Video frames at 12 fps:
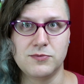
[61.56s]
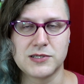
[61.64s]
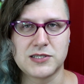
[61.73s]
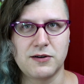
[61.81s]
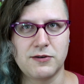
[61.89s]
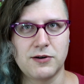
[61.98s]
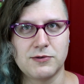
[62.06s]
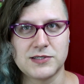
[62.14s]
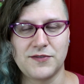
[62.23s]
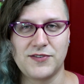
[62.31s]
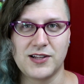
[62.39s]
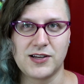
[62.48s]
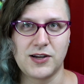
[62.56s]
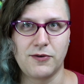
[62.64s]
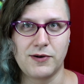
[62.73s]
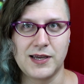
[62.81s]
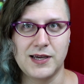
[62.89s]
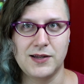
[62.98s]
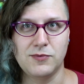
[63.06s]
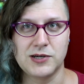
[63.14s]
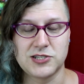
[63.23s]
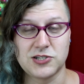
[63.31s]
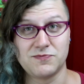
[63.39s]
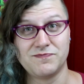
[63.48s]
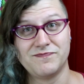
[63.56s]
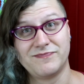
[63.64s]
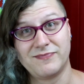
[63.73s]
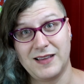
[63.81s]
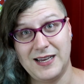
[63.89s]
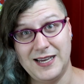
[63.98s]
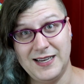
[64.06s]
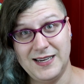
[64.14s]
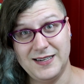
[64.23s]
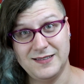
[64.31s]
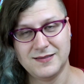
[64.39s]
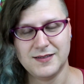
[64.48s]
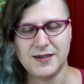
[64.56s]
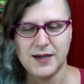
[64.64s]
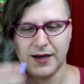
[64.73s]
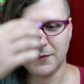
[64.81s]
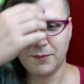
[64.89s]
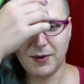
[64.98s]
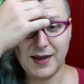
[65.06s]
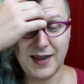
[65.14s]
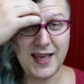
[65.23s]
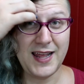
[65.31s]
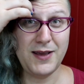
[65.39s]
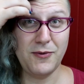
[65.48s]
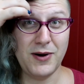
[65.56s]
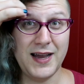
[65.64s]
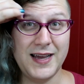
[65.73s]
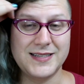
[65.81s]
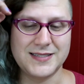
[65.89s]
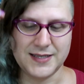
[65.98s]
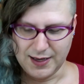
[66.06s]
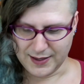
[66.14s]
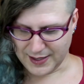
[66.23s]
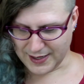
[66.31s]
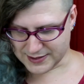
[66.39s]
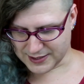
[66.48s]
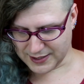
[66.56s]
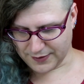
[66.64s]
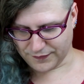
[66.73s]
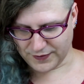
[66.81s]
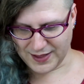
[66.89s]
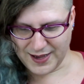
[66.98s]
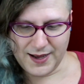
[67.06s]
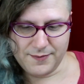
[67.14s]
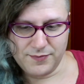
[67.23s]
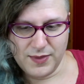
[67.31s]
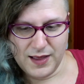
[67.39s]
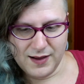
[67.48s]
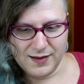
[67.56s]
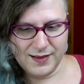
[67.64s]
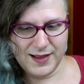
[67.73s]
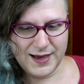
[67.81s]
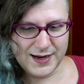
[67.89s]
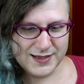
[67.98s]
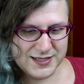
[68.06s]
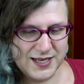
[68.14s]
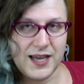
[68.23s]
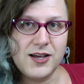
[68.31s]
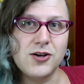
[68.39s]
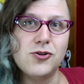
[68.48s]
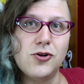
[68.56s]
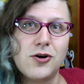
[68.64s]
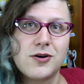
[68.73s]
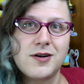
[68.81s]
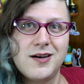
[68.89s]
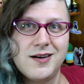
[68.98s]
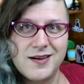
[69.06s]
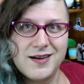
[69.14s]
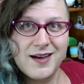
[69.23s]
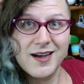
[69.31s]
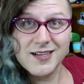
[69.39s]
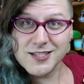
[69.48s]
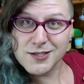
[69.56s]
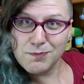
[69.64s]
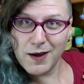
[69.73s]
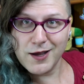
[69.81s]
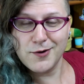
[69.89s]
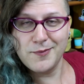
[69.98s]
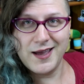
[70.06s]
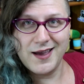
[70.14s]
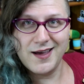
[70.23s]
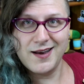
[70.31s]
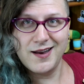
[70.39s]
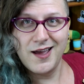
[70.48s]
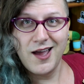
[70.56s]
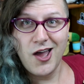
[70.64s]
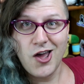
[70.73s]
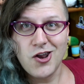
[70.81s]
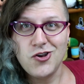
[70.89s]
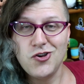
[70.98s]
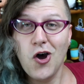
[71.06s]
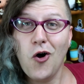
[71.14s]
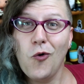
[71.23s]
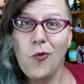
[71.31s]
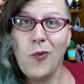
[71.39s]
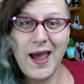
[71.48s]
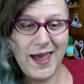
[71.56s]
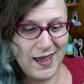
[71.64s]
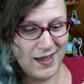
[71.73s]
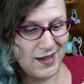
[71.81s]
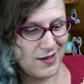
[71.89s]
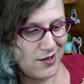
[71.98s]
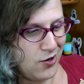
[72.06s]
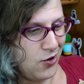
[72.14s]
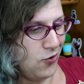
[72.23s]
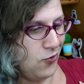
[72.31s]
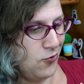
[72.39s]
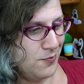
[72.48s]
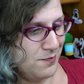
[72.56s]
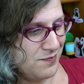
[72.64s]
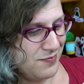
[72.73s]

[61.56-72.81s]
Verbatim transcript: Mysterio was a villain going in, which, eh. But anyways, that's enough of that. Let us take a look at Spider-Man No Way Home.